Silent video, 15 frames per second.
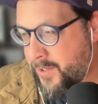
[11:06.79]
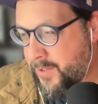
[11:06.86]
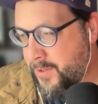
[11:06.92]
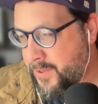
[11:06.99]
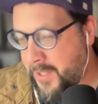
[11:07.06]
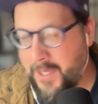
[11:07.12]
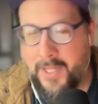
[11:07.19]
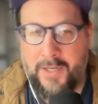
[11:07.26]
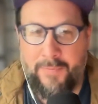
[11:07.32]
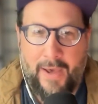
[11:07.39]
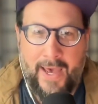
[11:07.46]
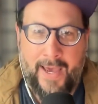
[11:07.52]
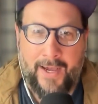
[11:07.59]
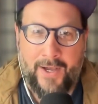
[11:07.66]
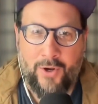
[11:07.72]
thinking
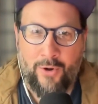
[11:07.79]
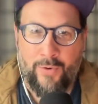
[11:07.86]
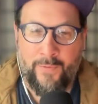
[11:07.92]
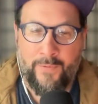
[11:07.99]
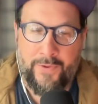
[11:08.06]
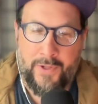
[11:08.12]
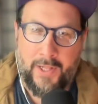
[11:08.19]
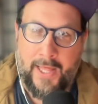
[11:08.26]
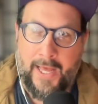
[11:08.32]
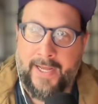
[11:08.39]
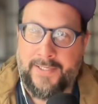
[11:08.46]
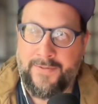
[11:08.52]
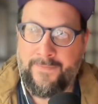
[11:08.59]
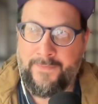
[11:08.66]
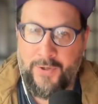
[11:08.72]
back over the
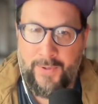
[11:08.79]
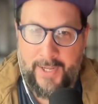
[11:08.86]
last few